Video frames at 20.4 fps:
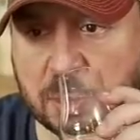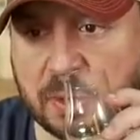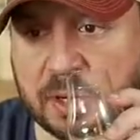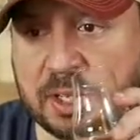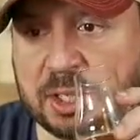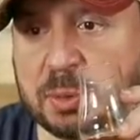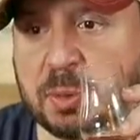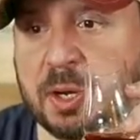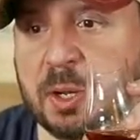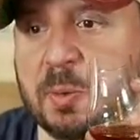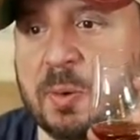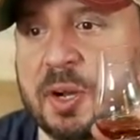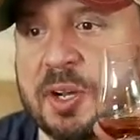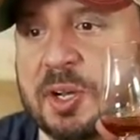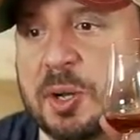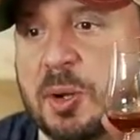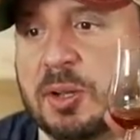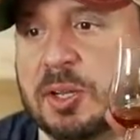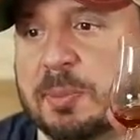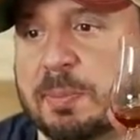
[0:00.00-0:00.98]

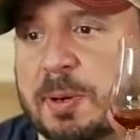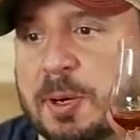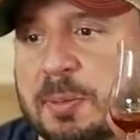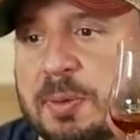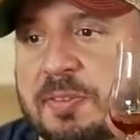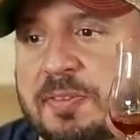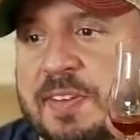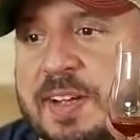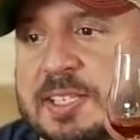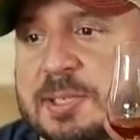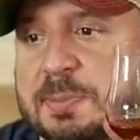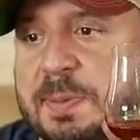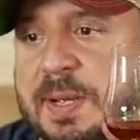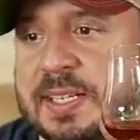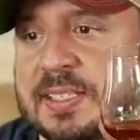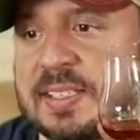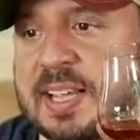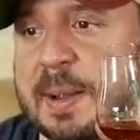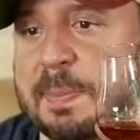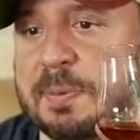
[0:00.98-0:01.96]
2021 NOLA Bourbon Fest
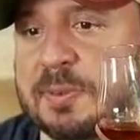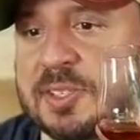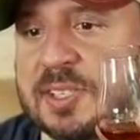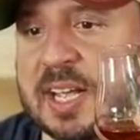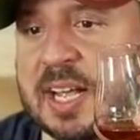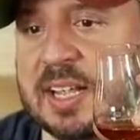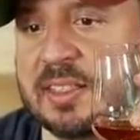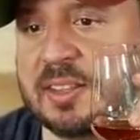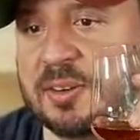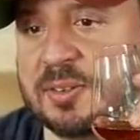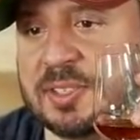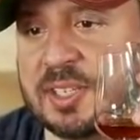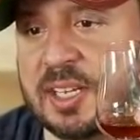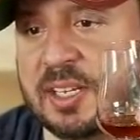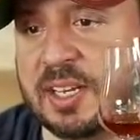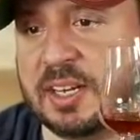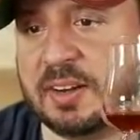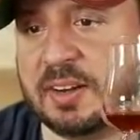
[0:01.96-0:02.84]
pick sample set, 13